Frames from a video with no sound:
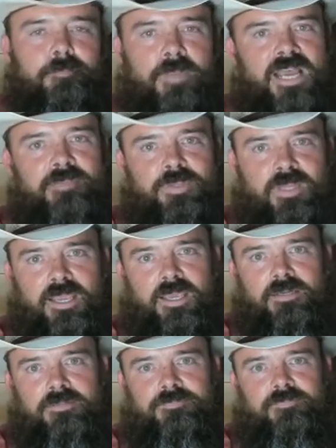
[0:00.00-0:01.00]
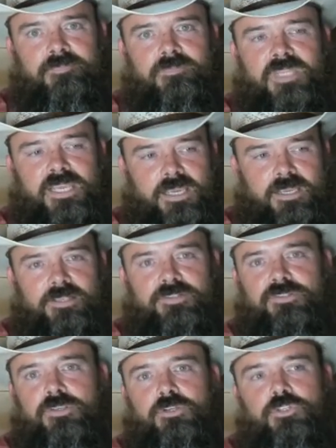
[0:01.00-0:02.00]
My plan
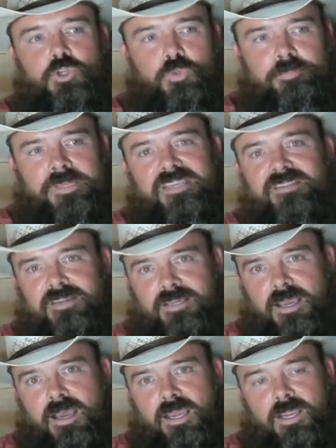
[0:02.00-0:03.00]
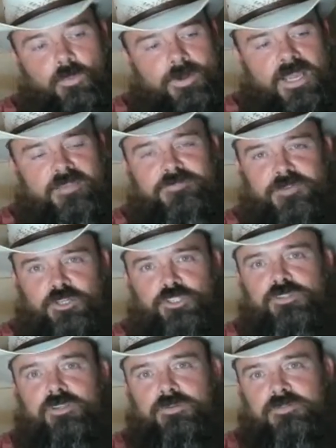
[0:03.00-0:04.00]
is to be the guy when I
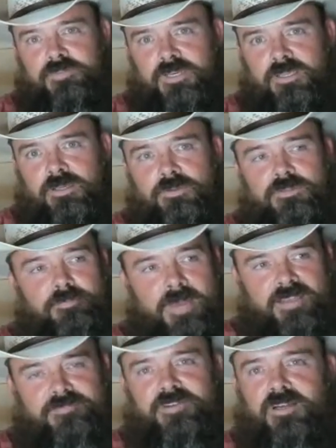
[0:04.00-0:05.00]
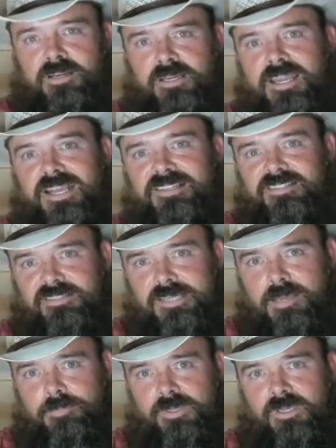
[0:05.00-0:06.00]
finish those videos, my very next
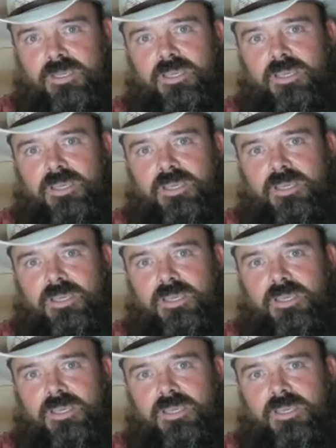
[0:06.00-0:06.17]
step